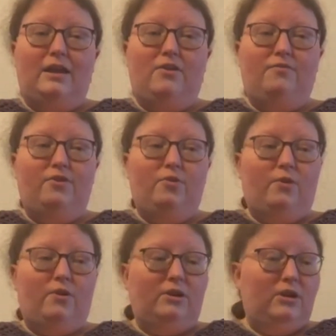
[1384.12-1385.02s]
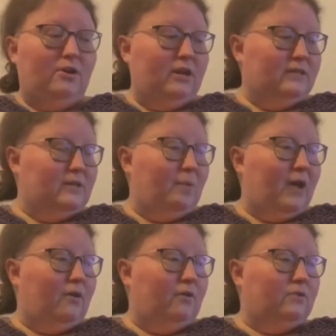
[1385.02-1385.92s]
if you are curious
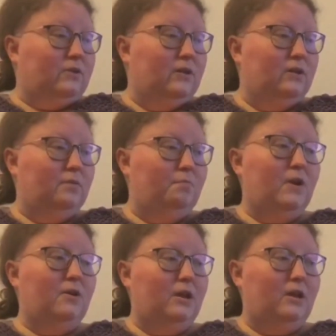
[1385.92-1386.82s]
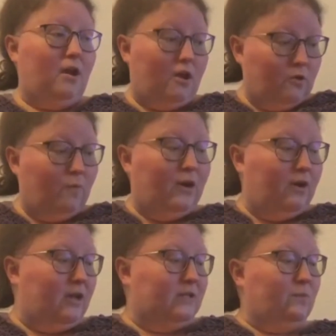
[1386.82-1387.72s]
about period
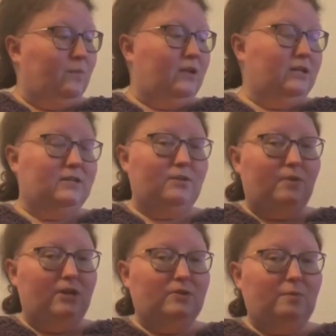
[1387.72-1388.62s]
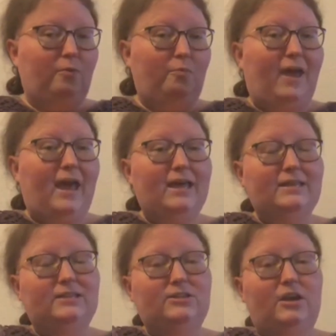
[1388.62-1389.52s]
underwear as well as the reusable
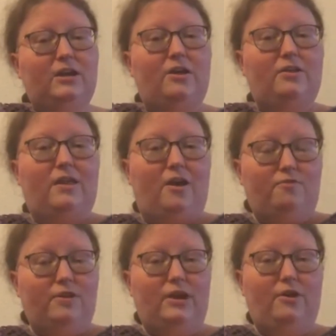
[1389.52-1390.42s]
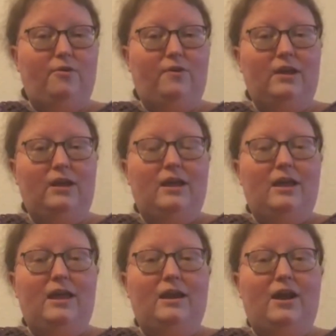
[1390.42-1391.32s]
pads, check out that video.
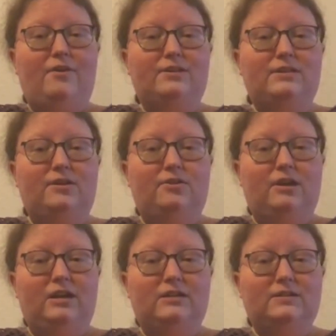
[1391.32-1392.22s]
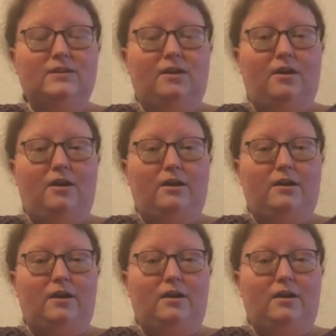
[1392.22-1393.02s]
And I have a series on